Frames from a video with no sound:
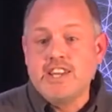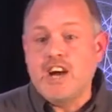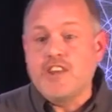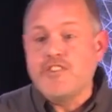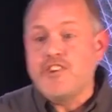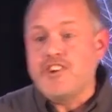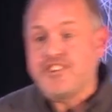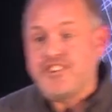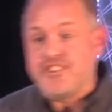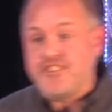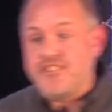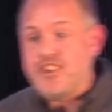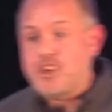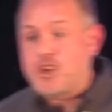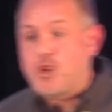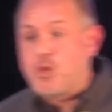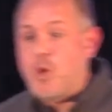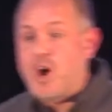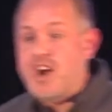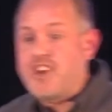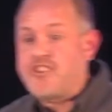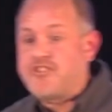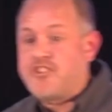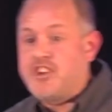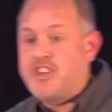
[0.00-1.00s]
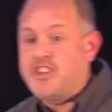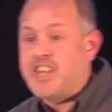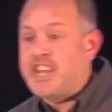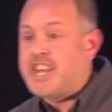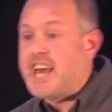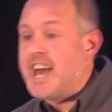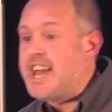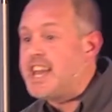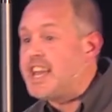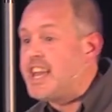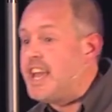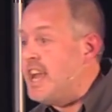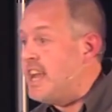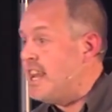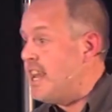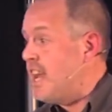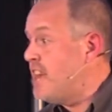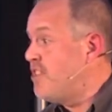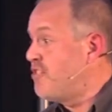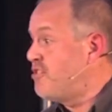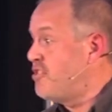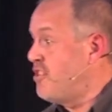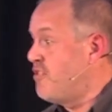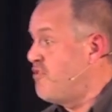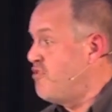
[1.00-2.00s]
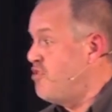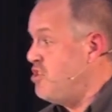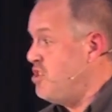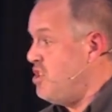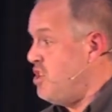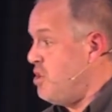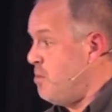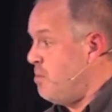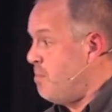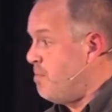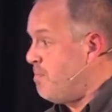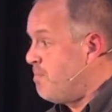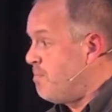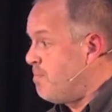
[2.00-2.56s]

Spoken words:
now this is a question that I can't answer for you.